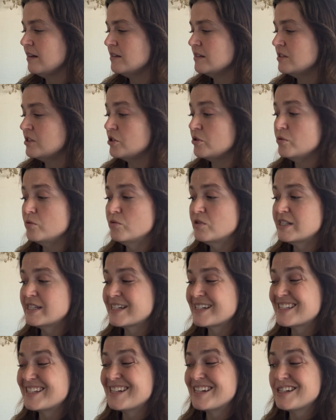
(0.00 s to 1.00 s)
to
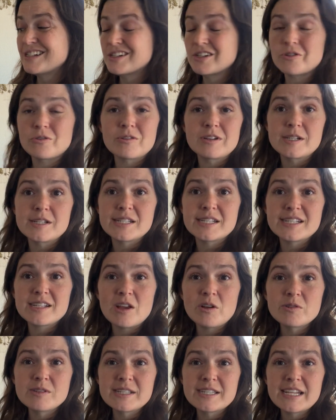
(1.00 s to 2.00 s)
16 degrees
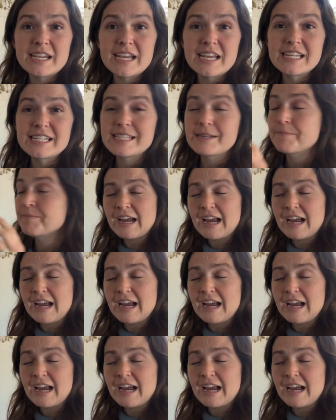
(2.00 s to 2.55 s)
Celsius,